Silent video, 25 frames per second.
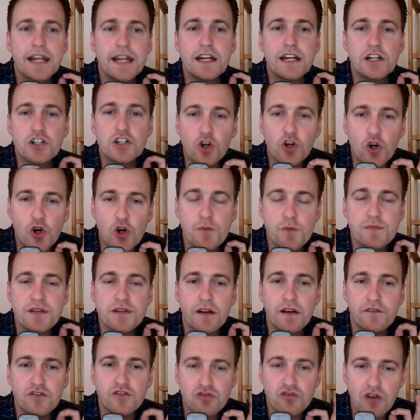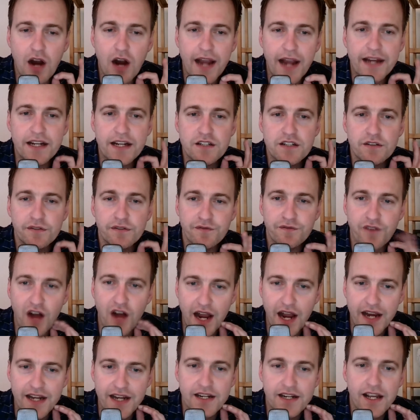in terms of trying to
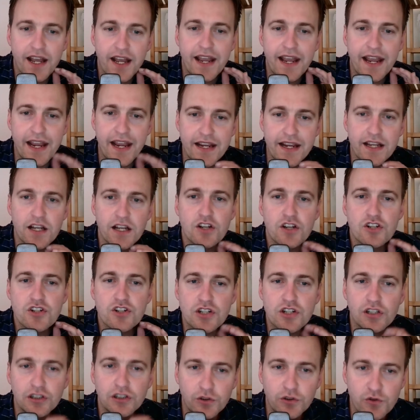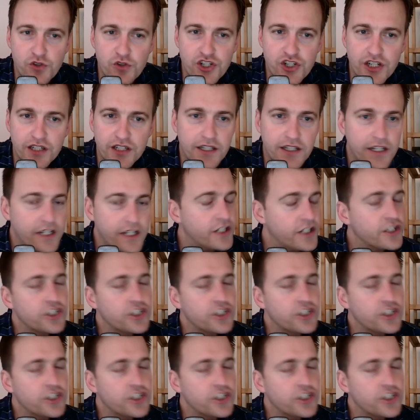find a solution.